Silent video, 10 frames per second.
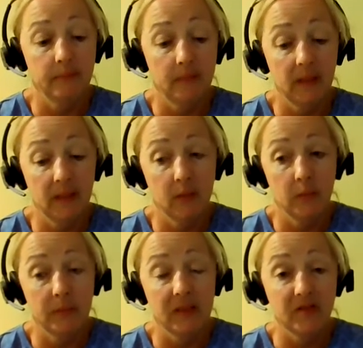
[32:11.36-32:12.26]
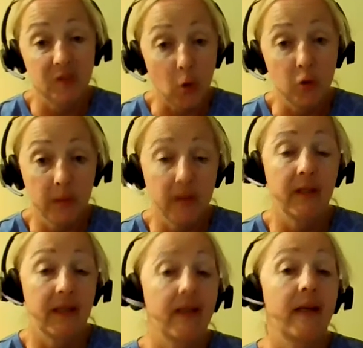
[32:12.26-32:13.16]
it can be so
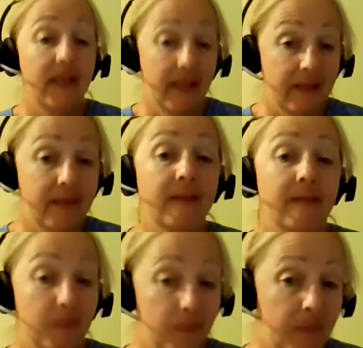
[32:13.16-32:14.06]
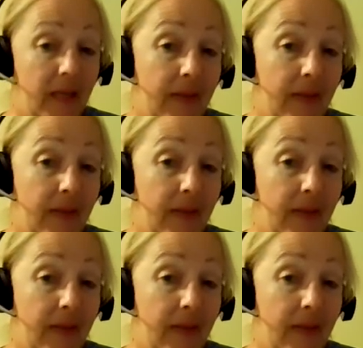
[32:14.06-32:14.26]
humiliating, again, like,